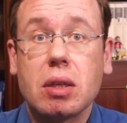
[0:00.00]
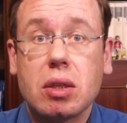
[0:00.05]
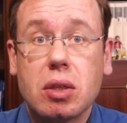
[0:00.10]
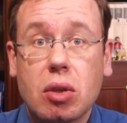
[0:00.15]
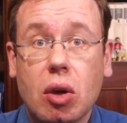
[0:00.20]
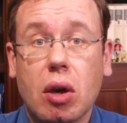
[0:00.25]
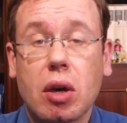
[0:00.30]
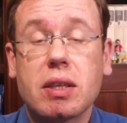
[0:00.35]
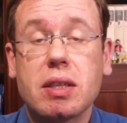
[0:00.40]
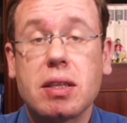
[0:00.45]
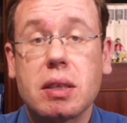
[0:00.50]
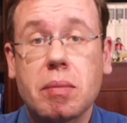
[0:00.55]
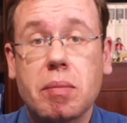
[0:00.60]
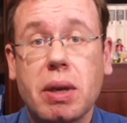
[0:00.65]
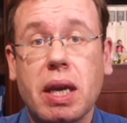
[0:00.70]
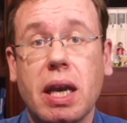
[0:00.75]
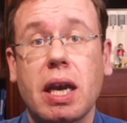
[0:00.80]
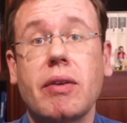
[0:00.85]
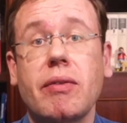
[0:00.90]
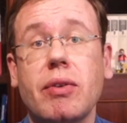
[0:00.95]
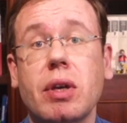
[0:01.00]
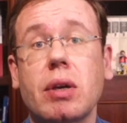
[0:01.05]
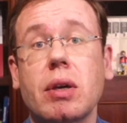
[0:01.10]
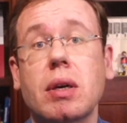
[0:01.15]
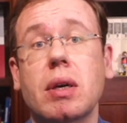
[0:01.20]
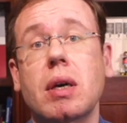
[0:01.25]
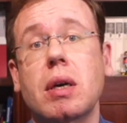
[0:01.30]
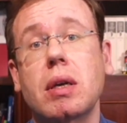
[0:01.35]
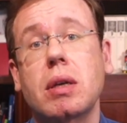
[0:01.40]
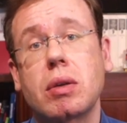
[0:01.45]
toxic behavior,
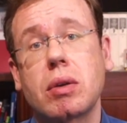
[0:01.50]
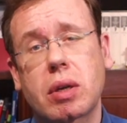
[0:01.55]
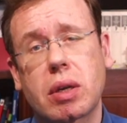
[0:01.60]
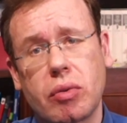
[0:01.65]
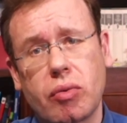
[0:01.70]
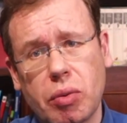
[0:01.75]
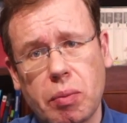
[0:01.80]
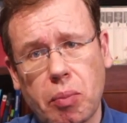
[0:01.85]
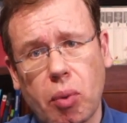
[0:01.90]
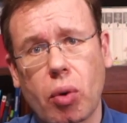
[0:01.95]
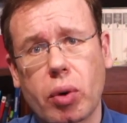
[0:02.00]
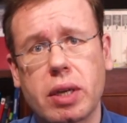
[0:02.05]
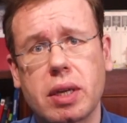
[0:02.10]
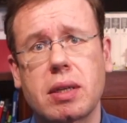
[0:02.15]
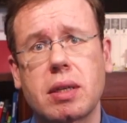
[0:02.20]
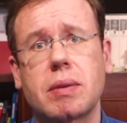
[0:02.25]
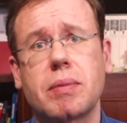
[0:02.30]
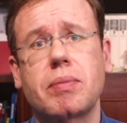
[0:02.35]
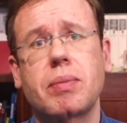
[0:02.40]
you can report it.